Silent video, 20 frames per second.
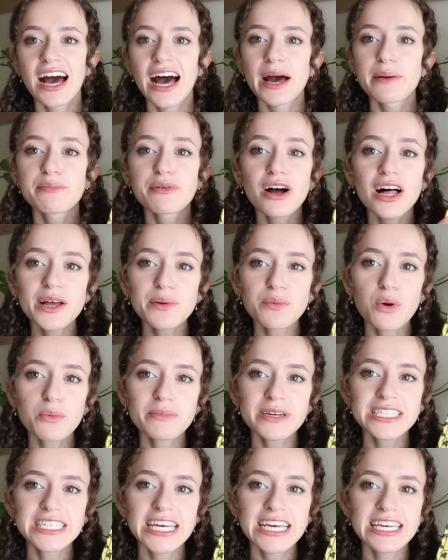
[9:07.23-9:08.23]
I probably won't
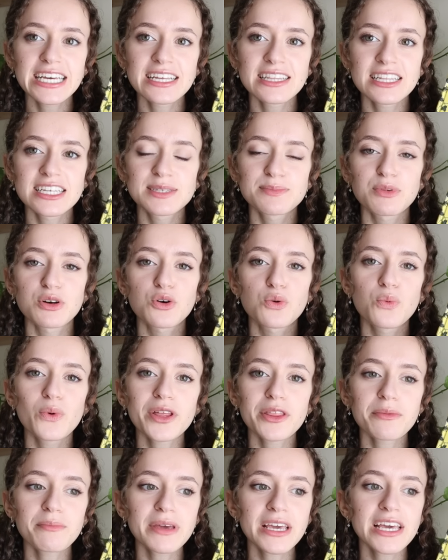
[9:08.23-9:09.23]
be taking this book
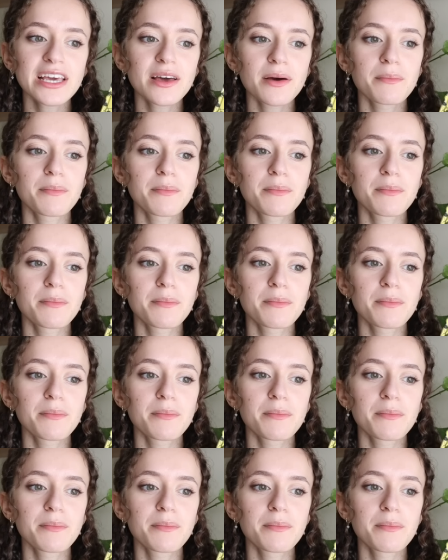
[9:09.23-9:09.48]
with me,